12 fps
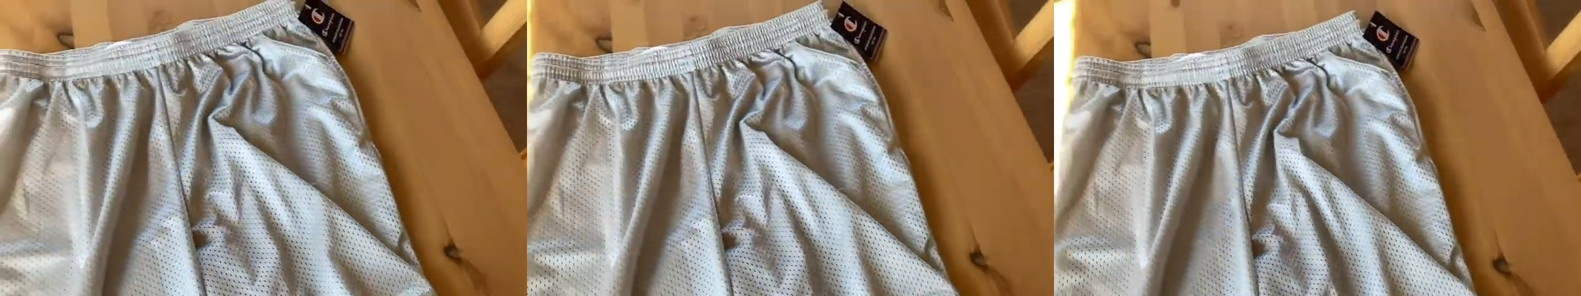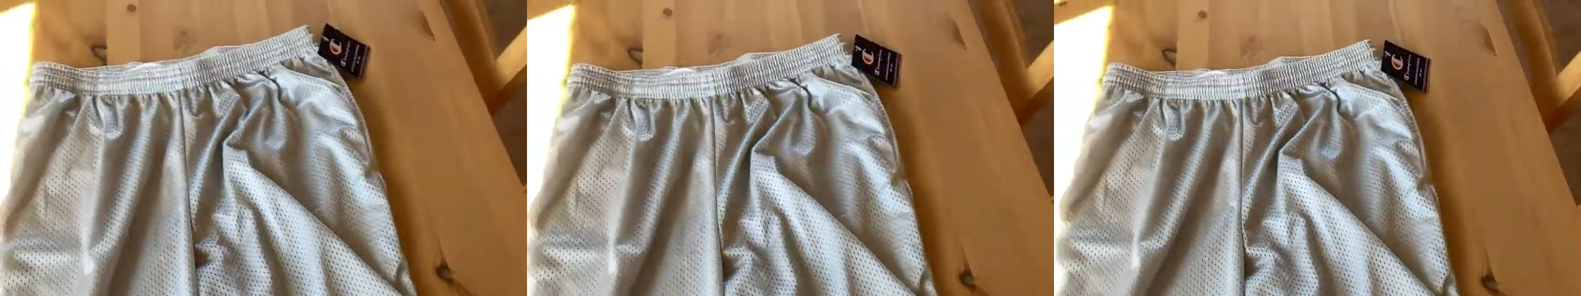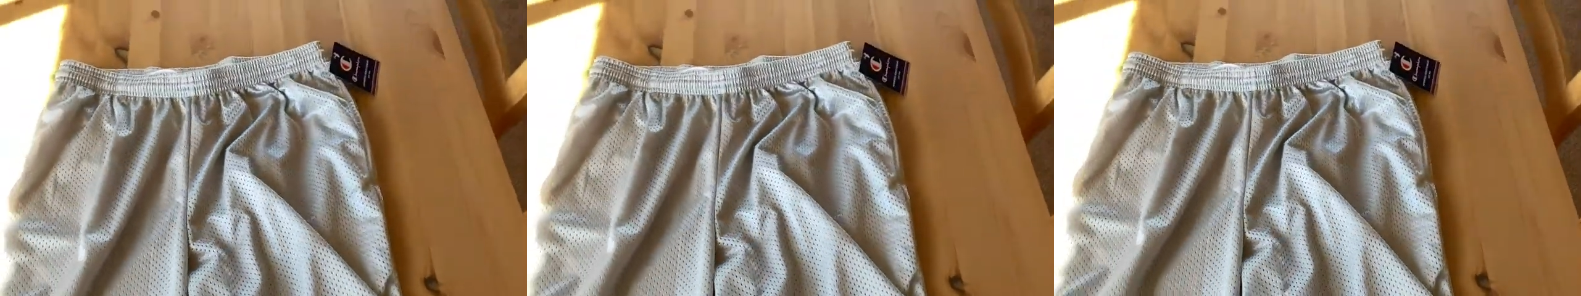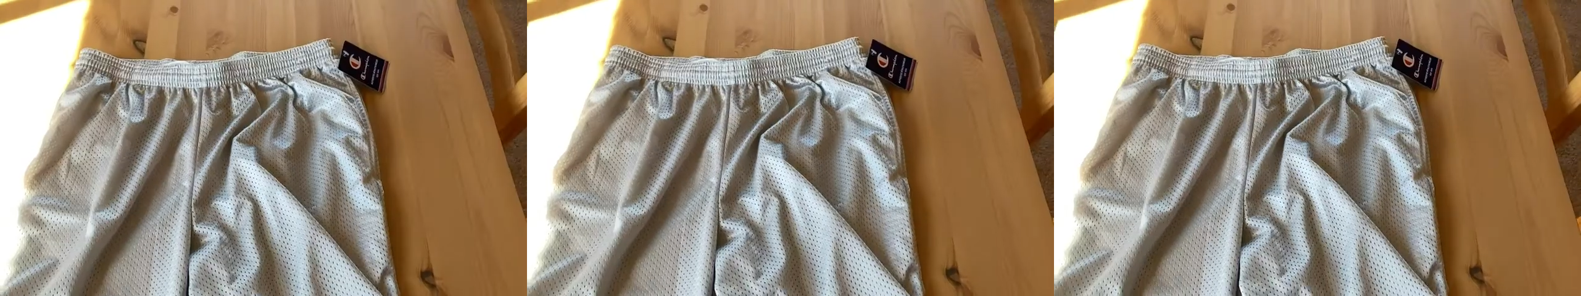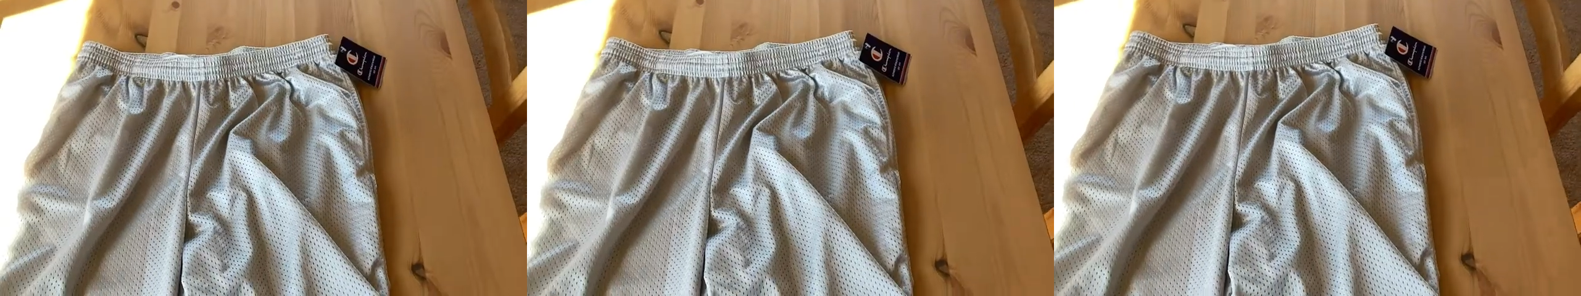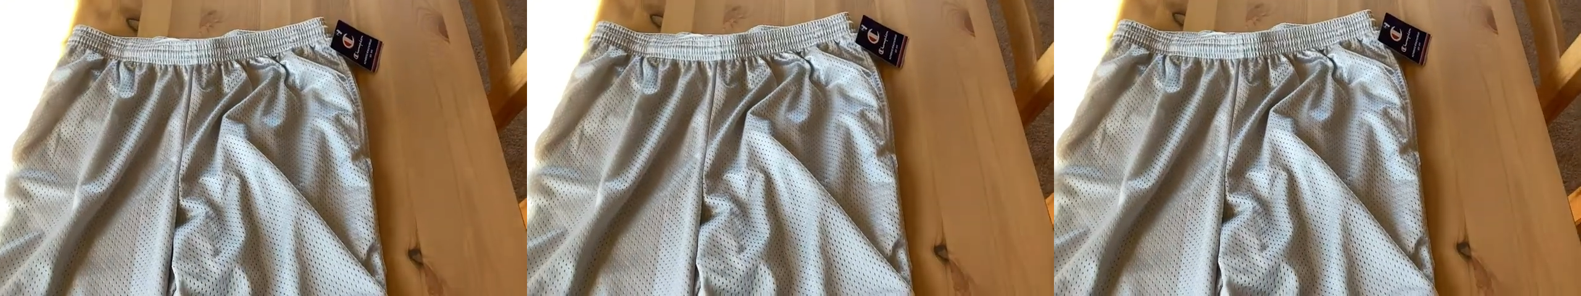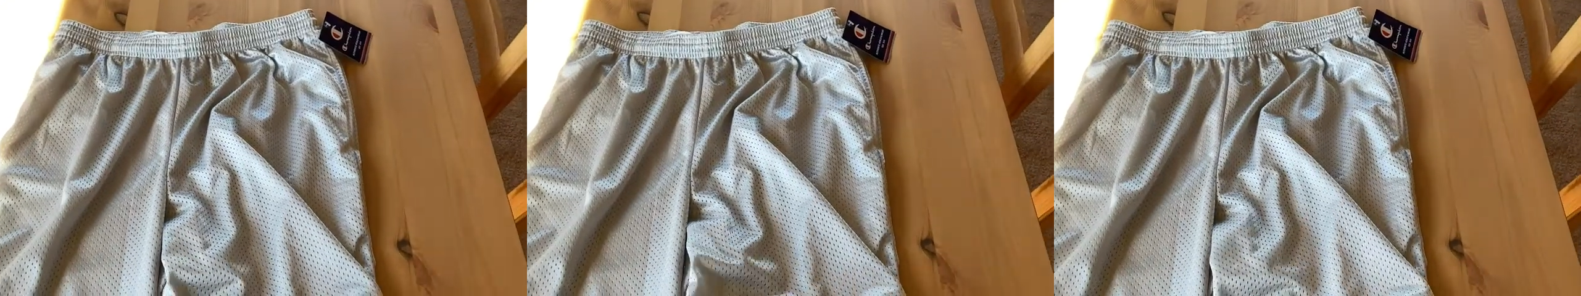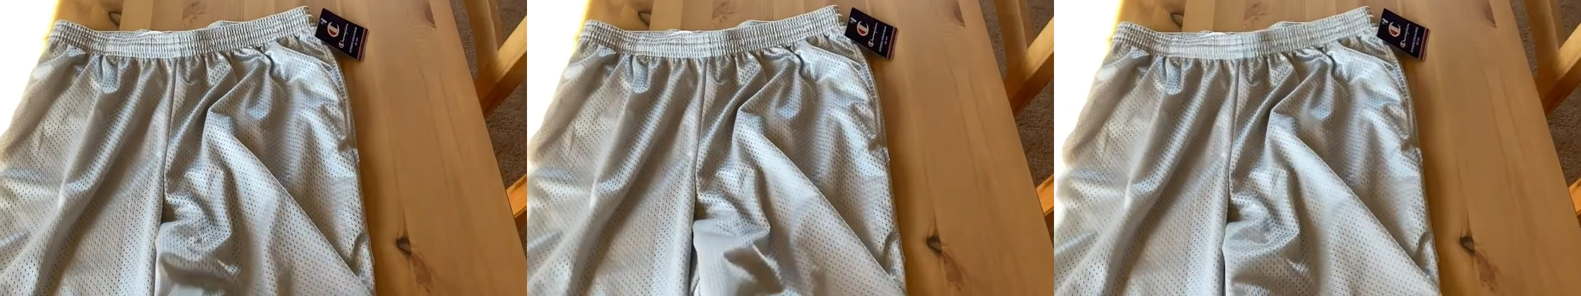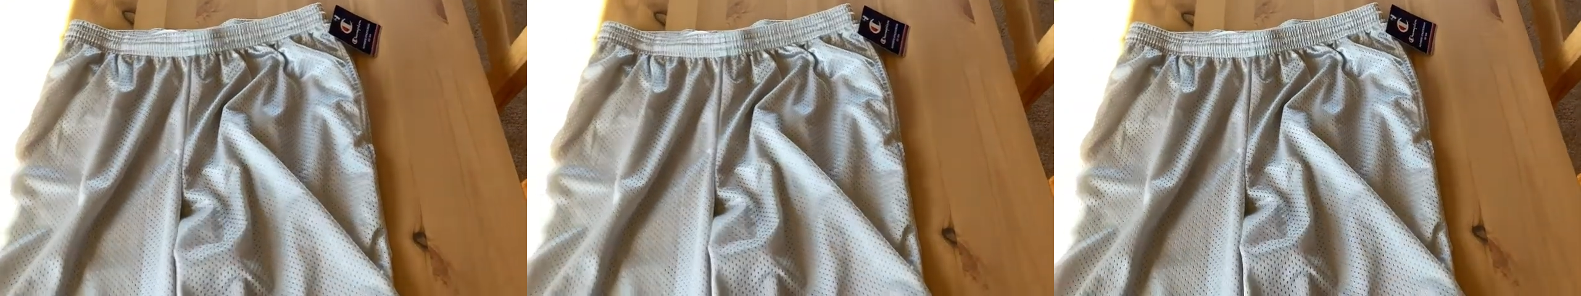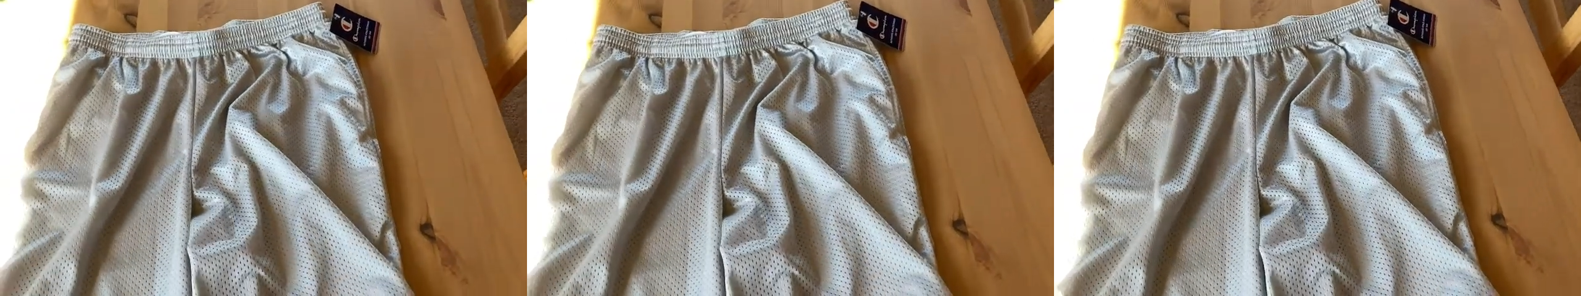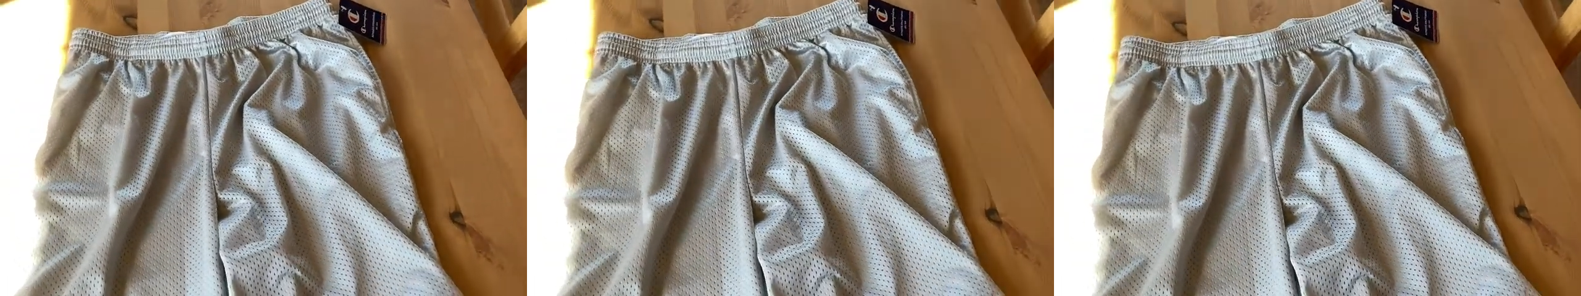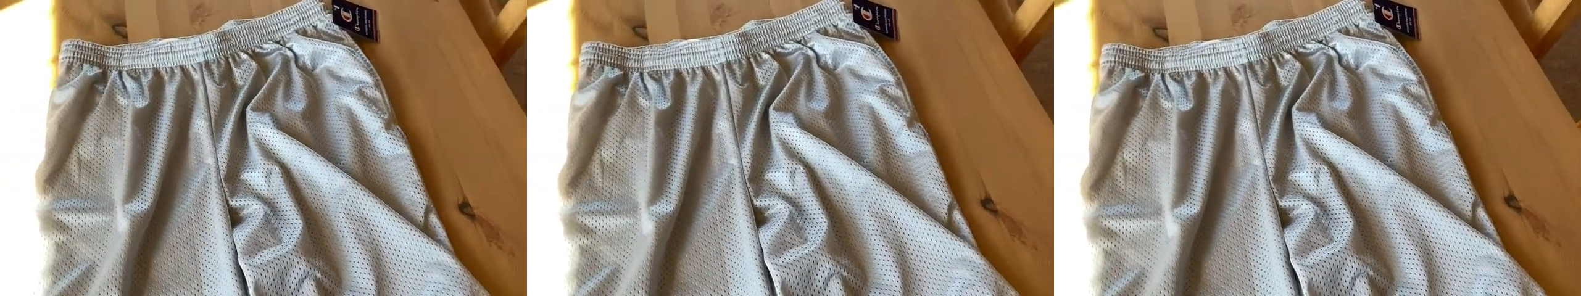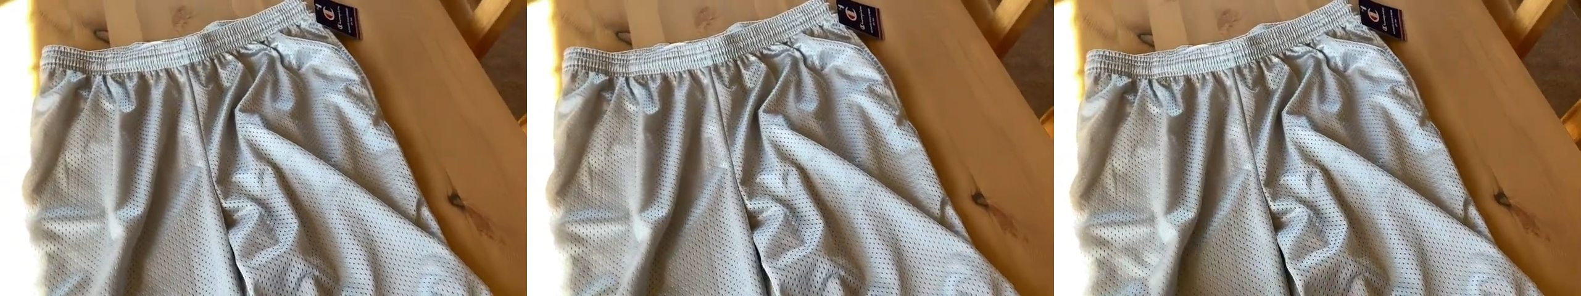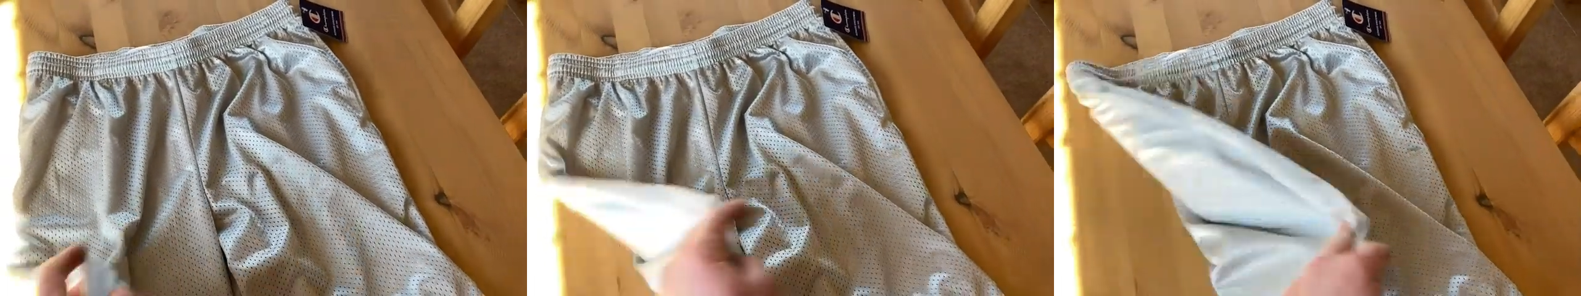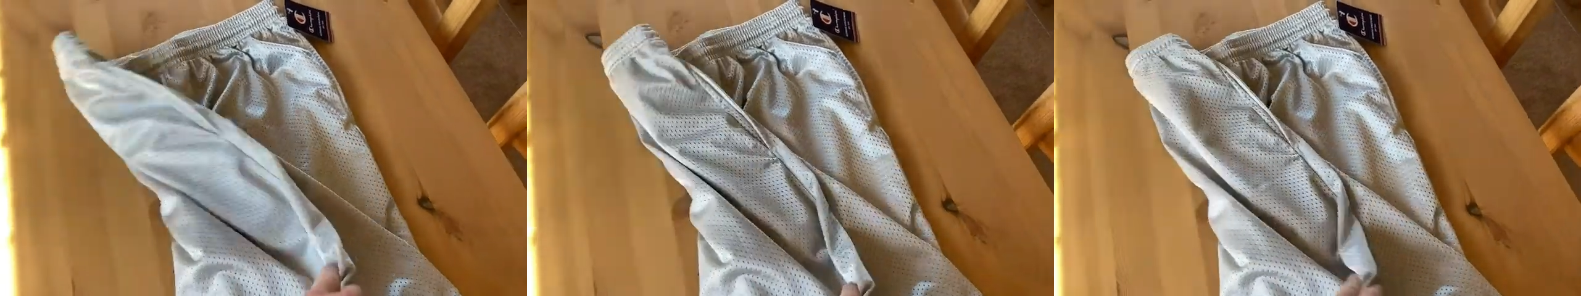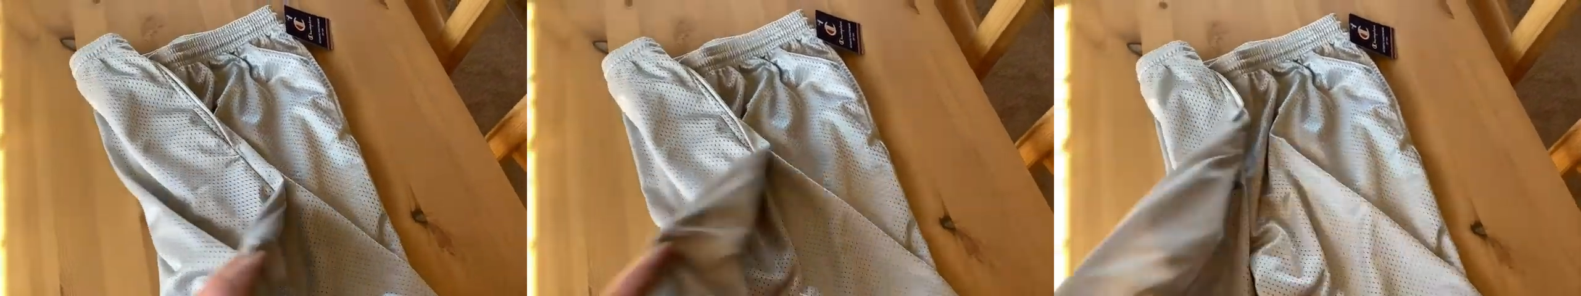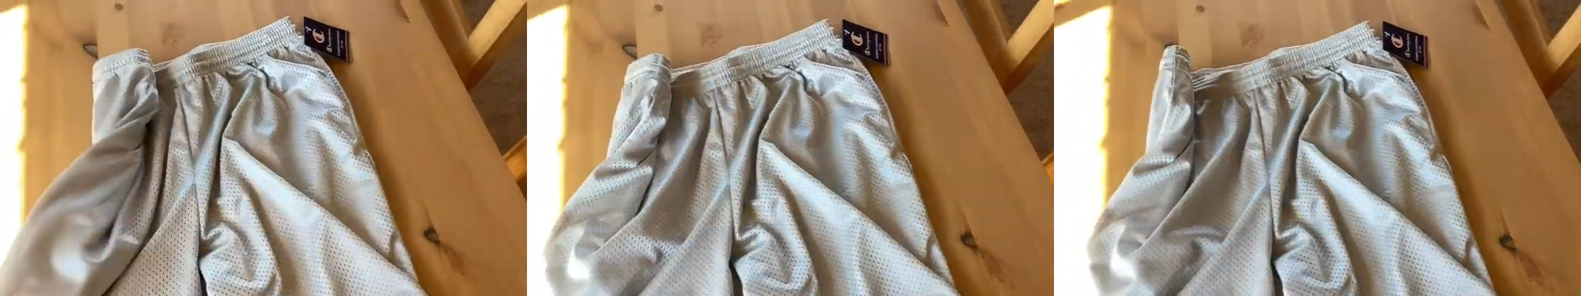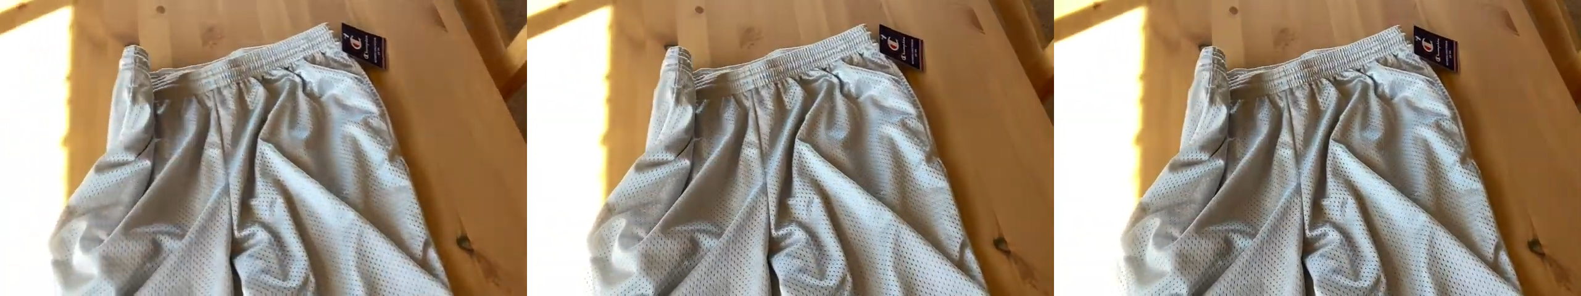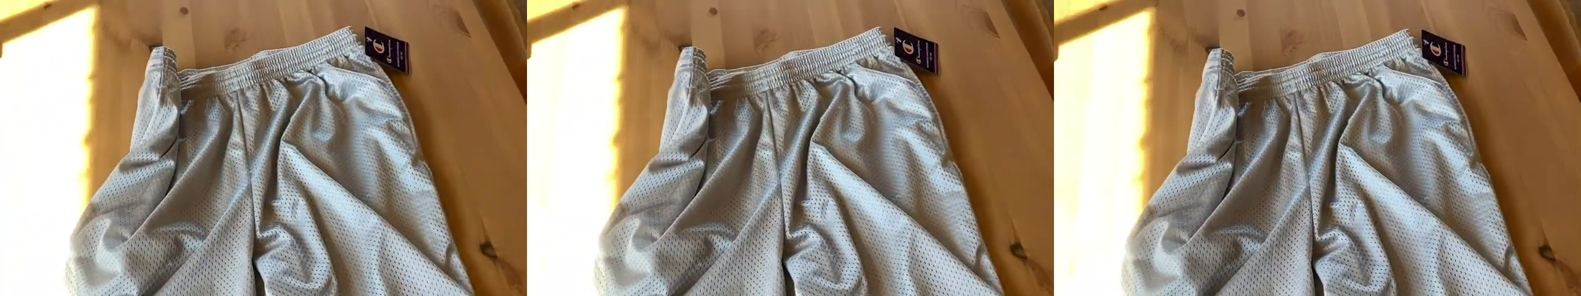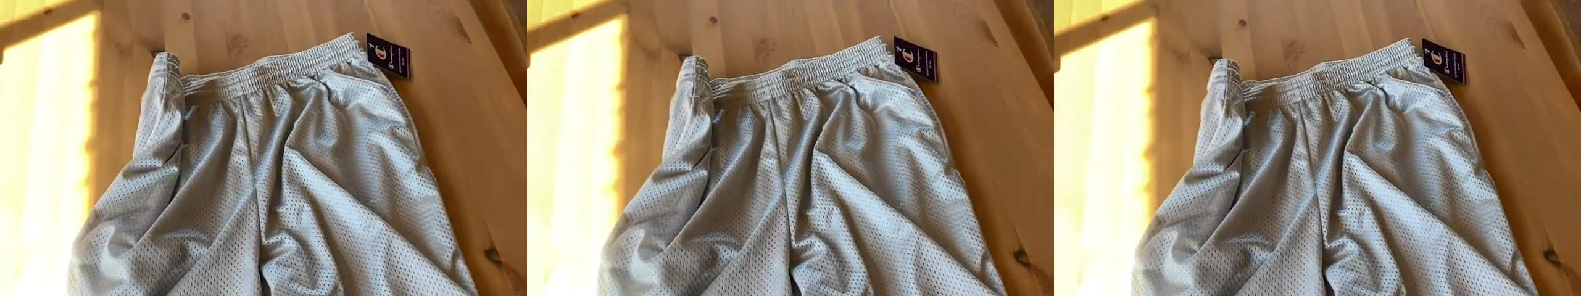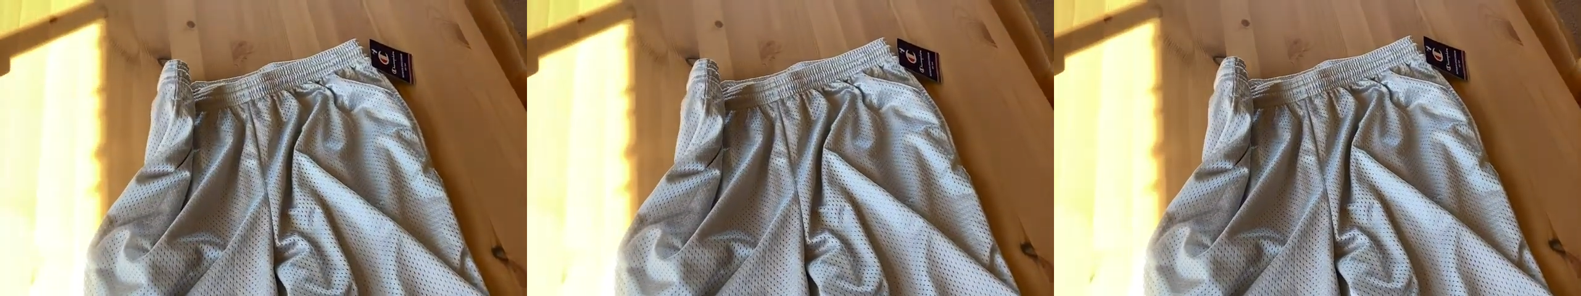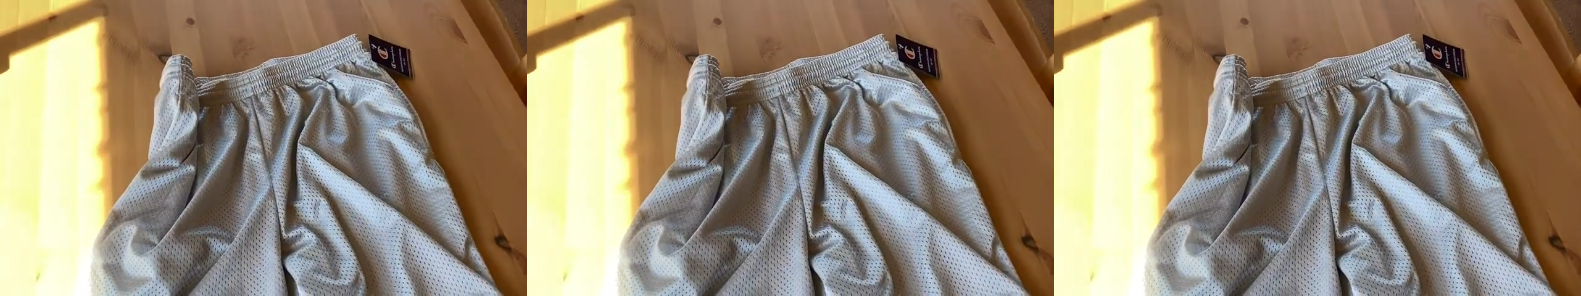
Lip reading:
(no speaker visible)